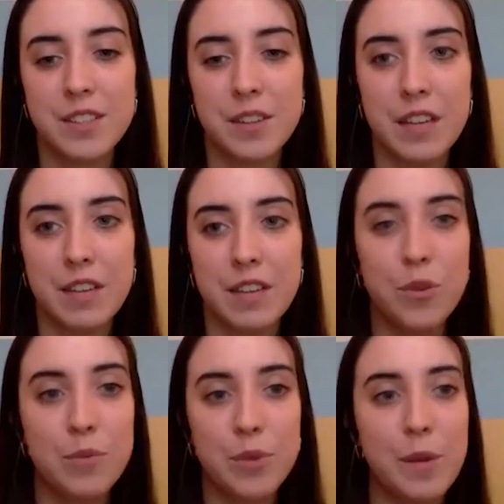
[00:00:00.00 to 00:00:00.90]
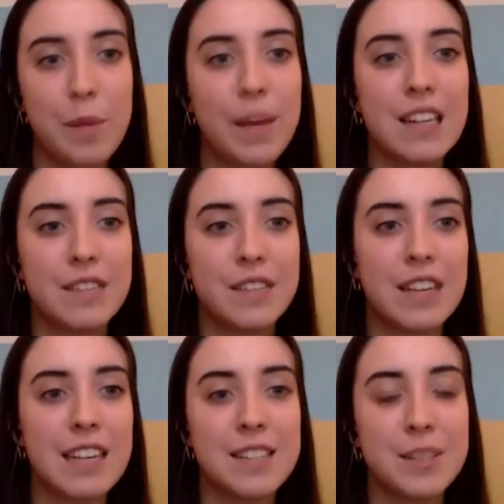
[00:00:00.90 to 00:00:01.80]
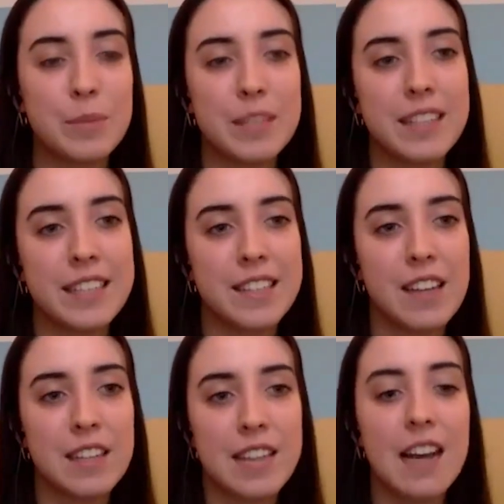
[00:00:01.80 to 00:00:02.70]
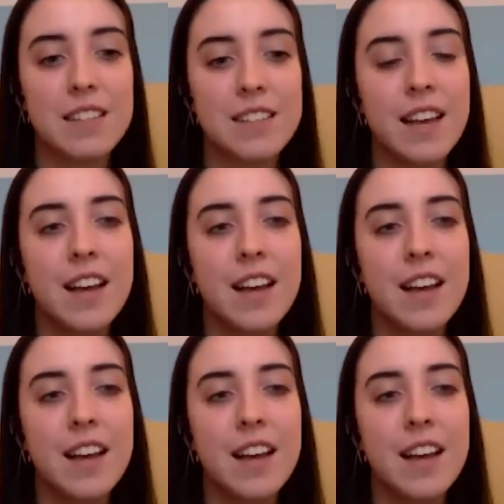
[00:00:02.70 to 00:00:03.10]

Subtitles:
I'll give one more a minute if there is something that you'd like to ask.